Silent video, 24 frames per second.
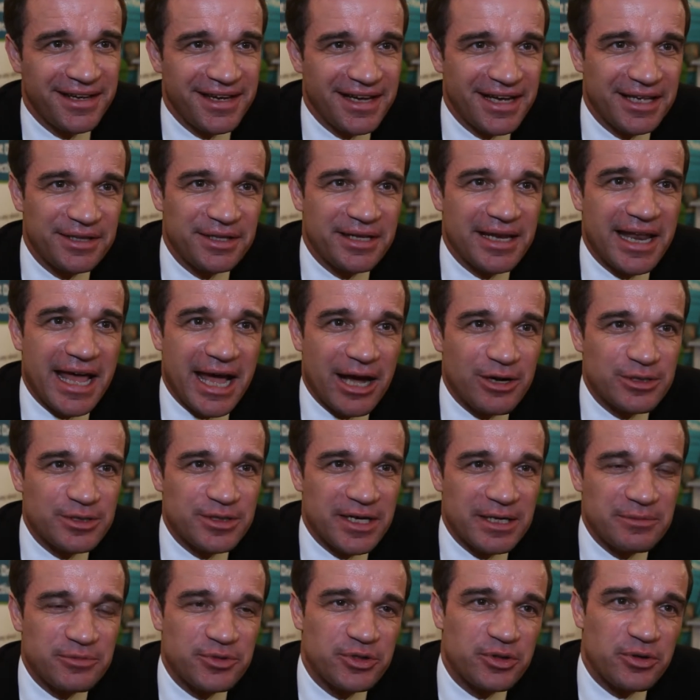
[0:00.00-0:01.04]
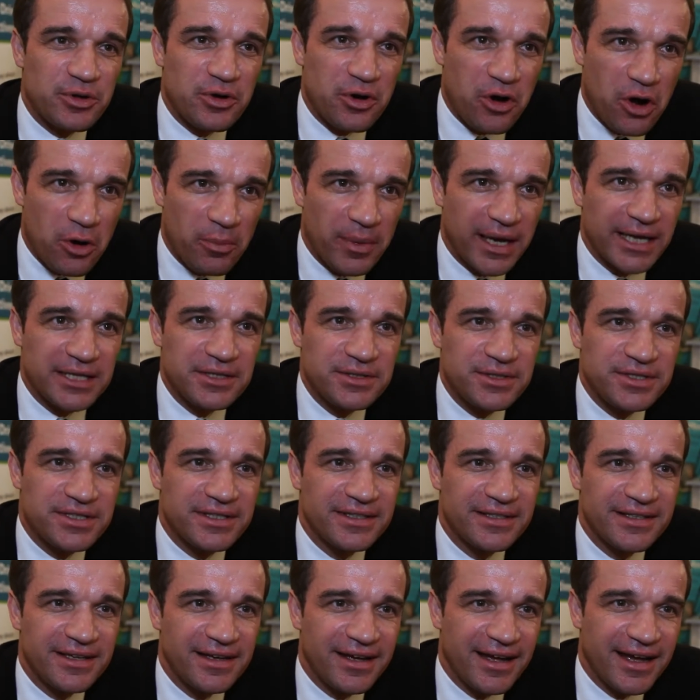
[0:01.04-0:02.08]
It allows them to comment
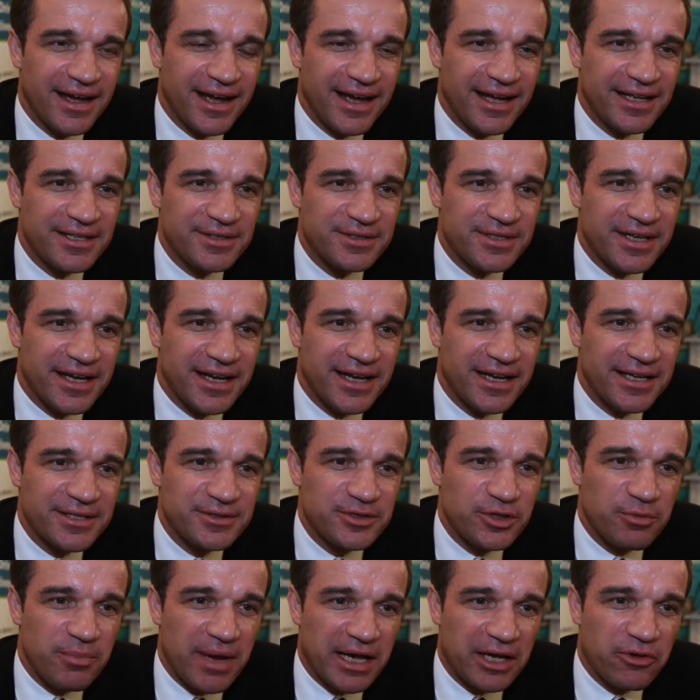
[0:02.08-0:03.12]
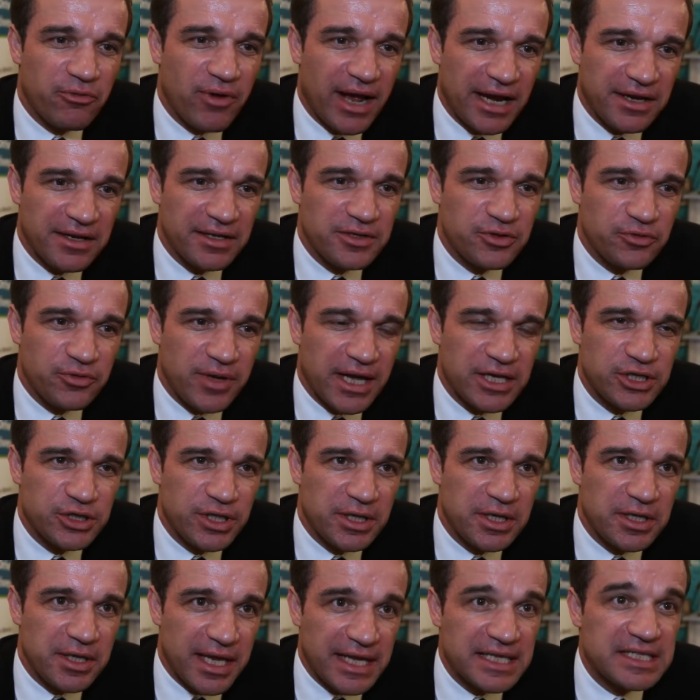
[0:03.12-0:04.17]
and uh, to make a right
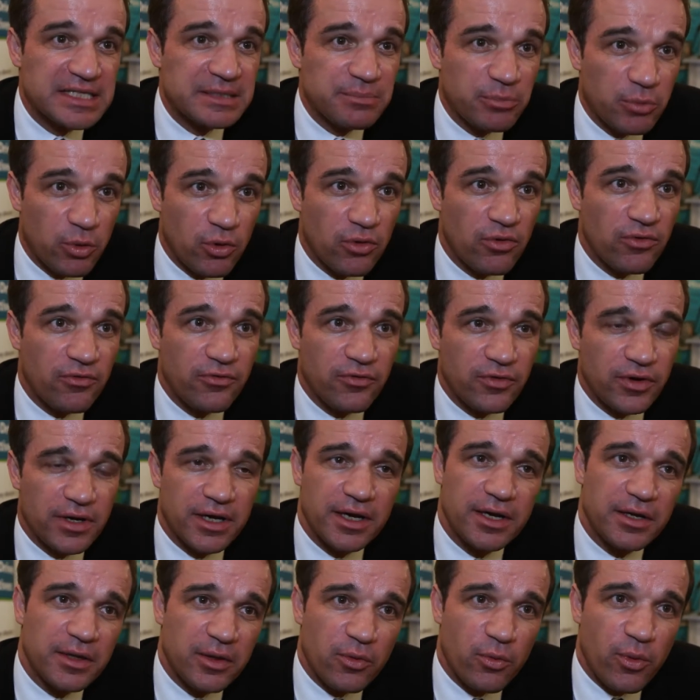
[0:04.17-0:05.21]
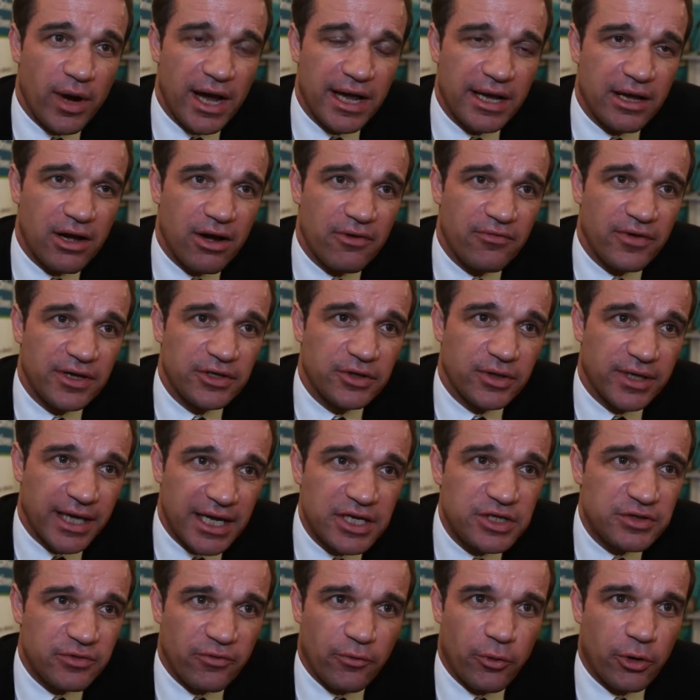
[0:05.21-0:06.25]
introduction, the next move in the way of
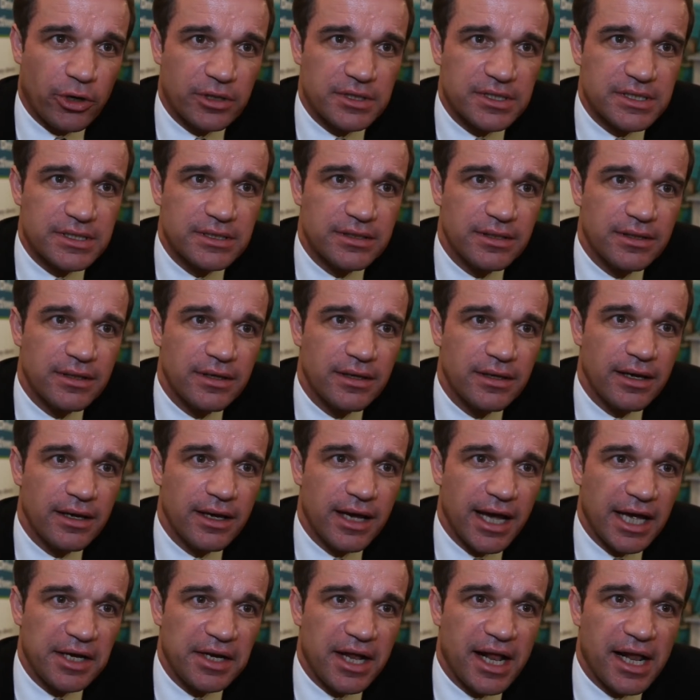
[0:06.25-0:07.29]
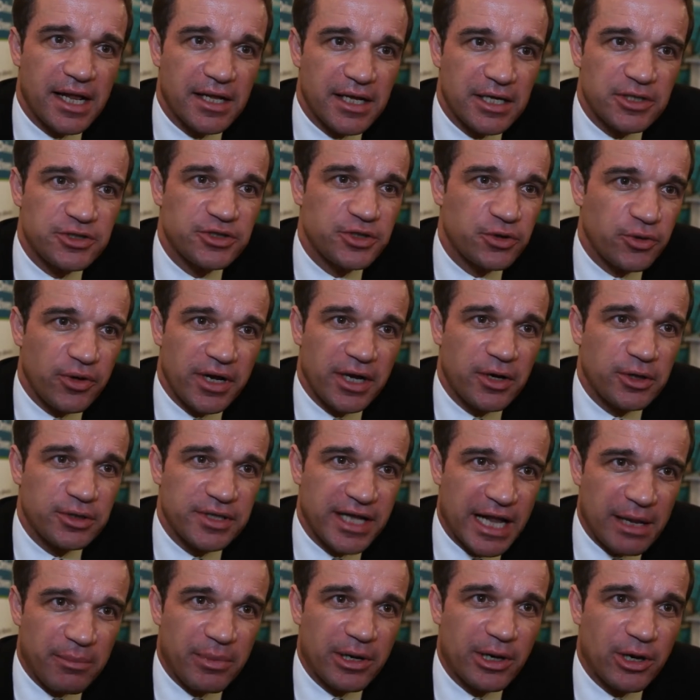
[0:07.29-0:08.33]
education works. And our Kaltura could
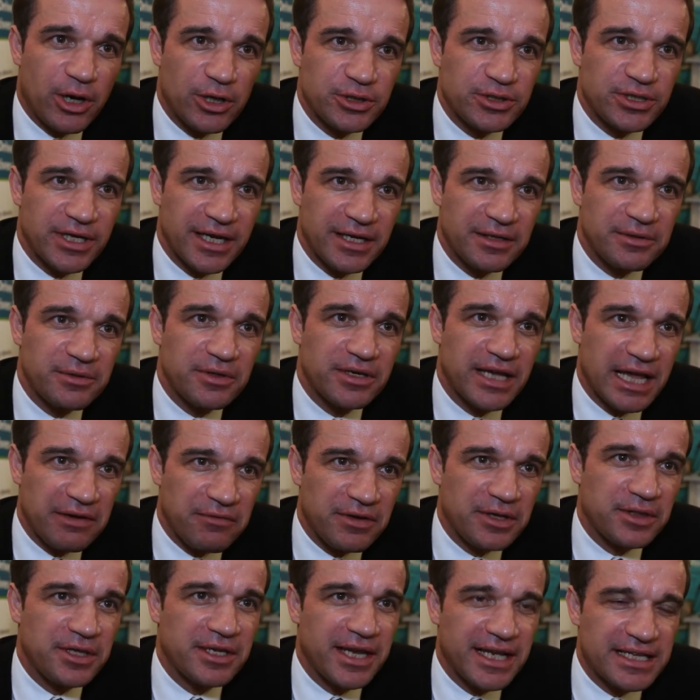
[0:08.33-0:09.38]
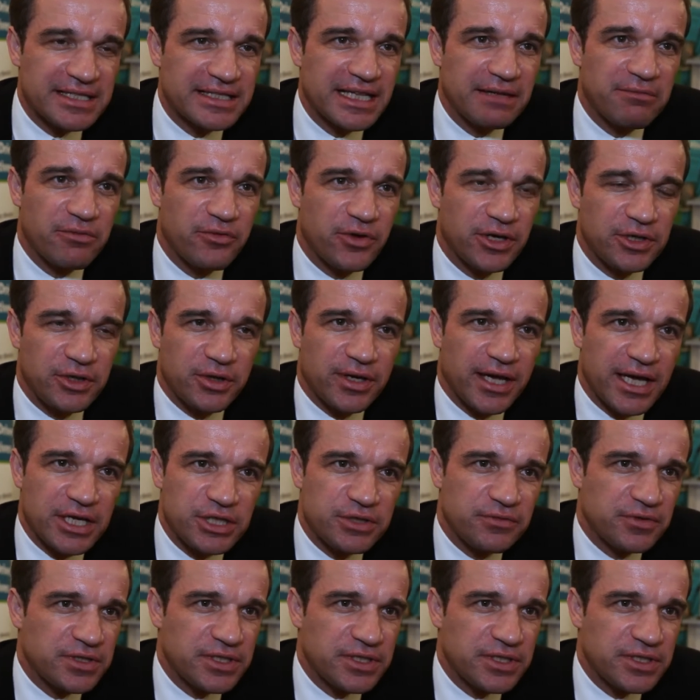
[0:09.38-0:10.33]
help a lot and giving the next level for education for